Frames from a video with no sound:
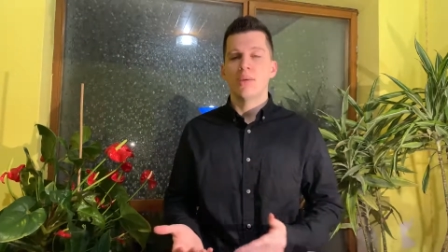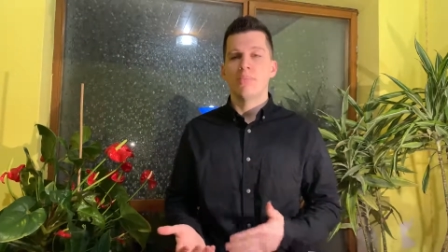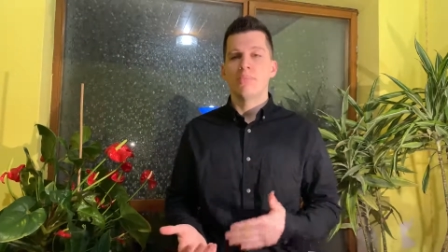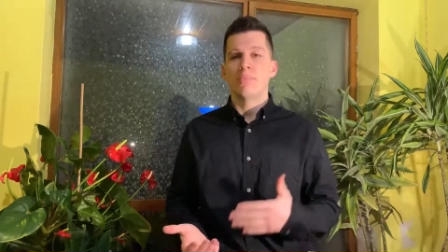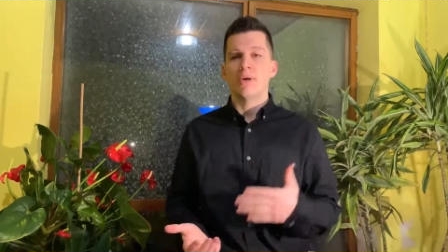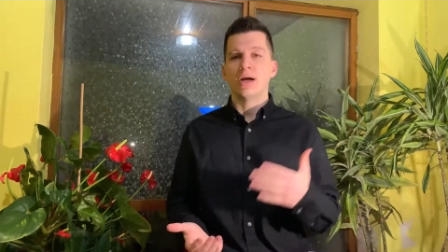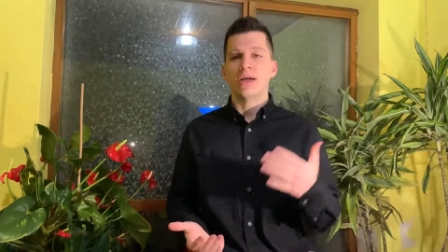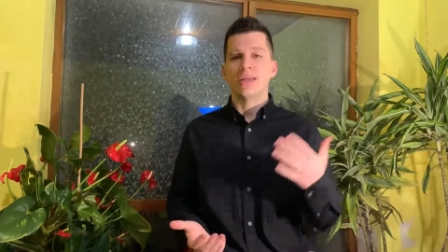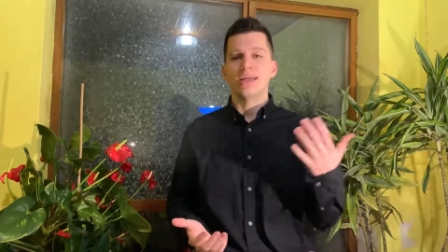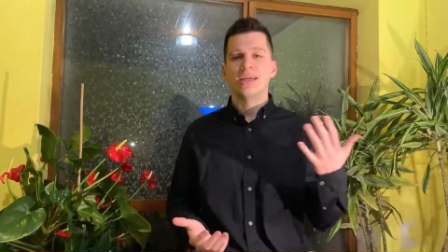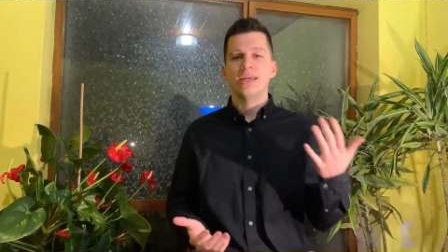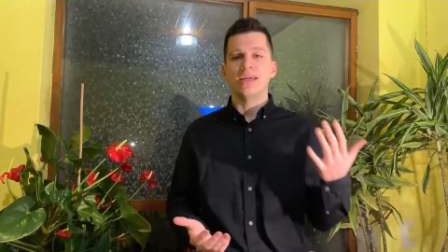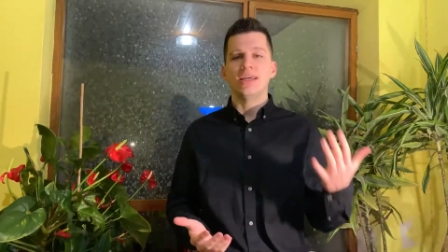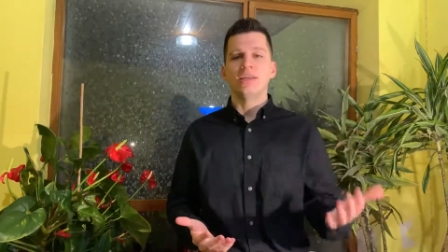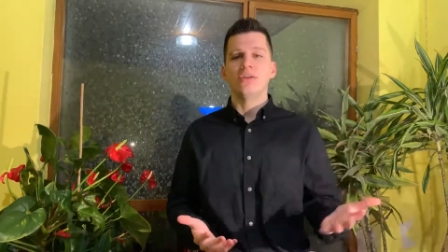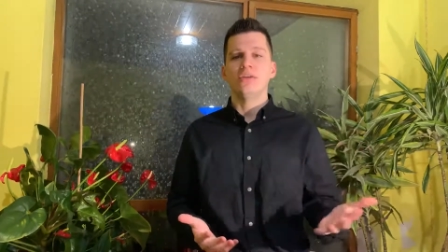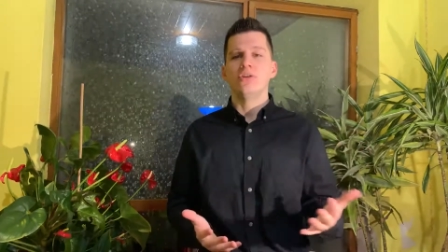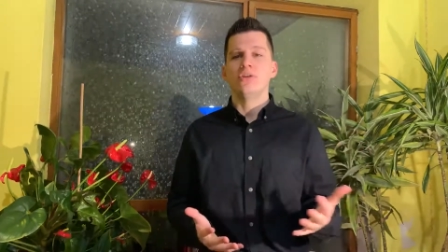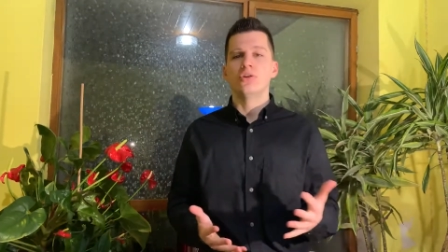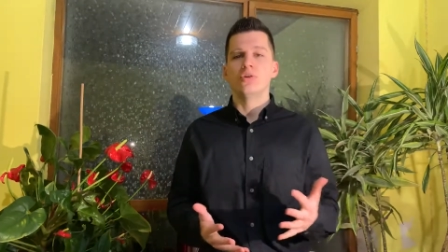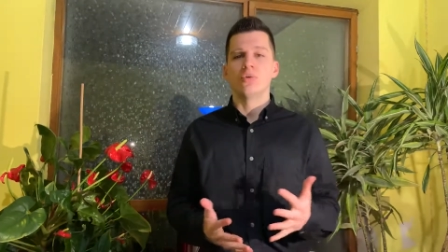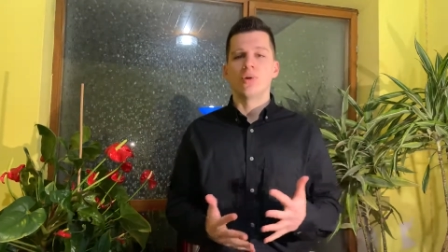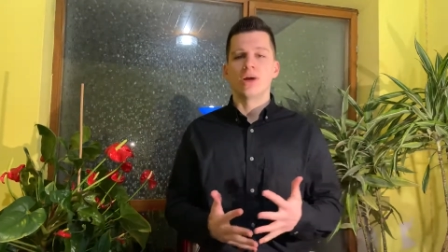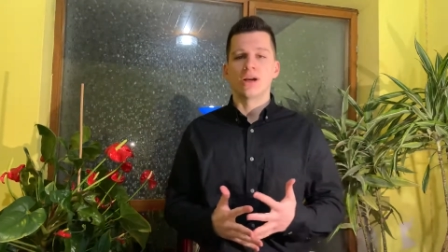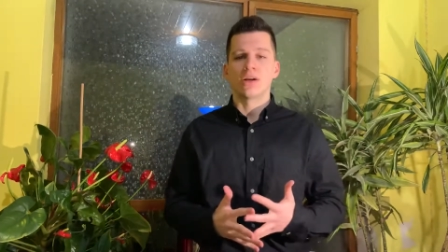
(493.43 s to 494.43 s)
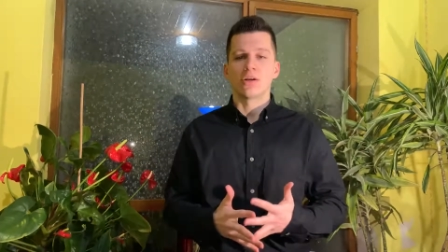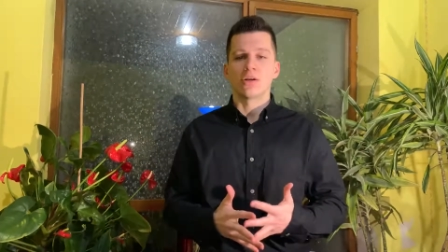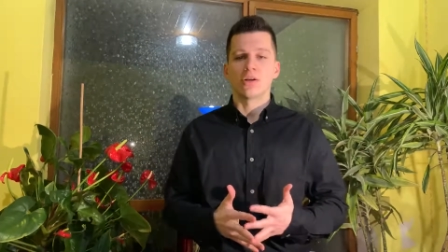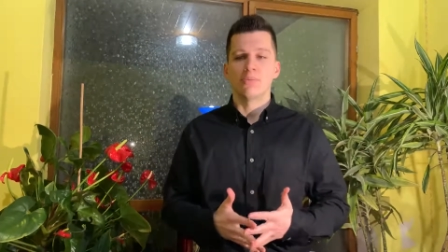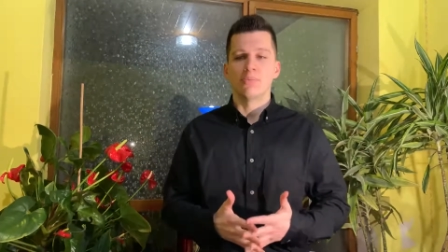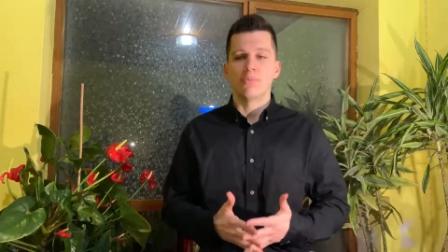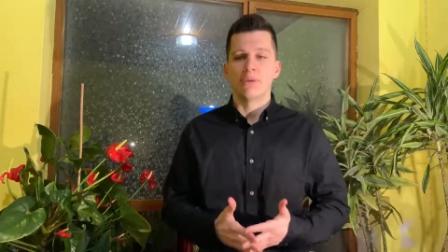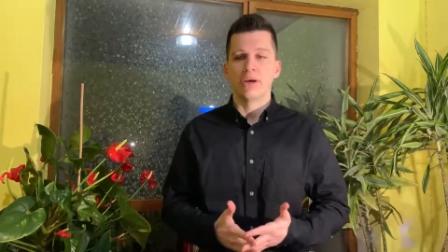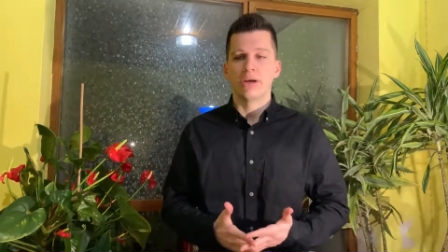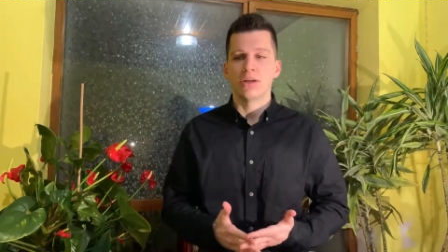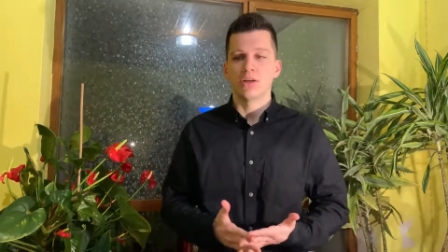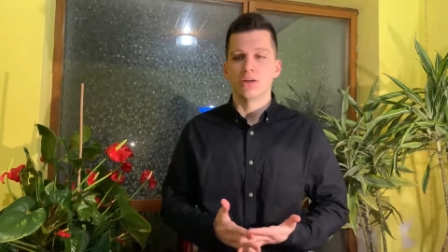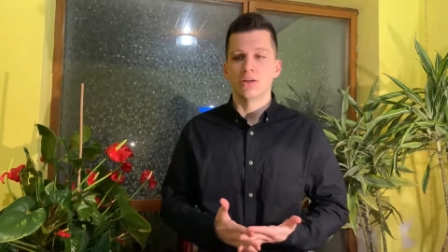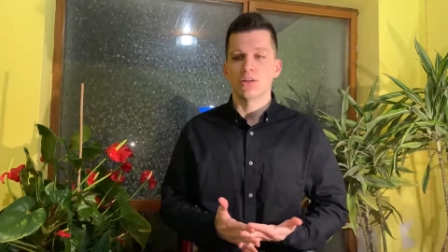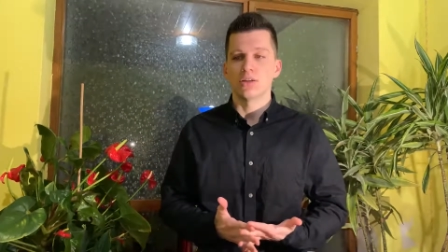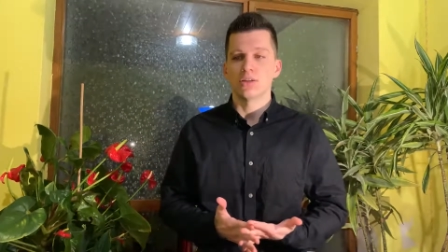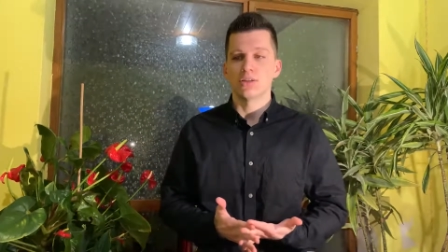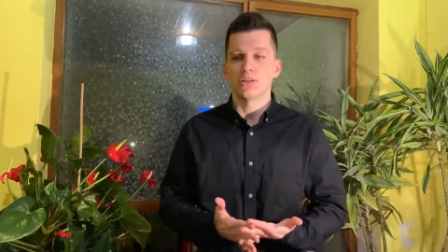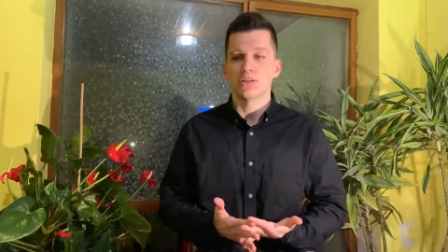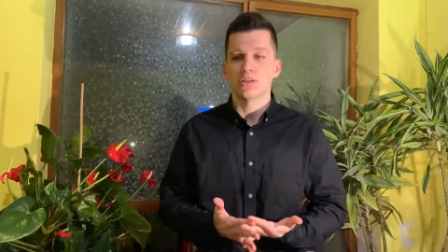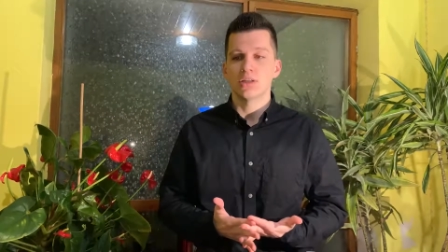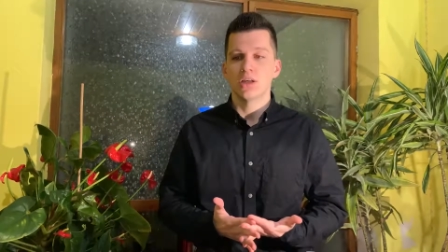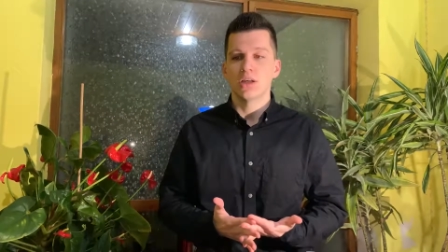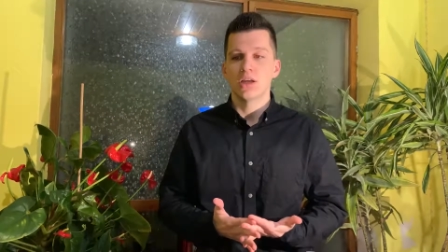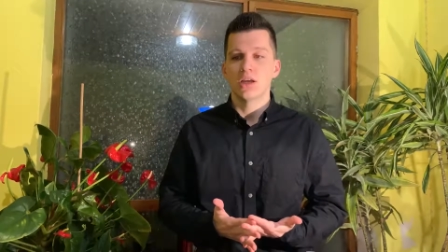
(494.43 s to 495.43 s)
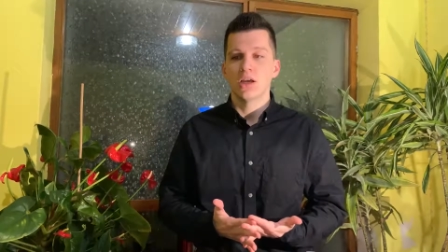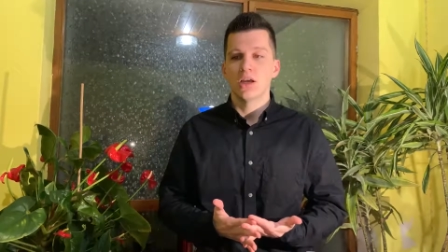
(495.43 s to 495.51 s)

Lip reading: but indirect competitors.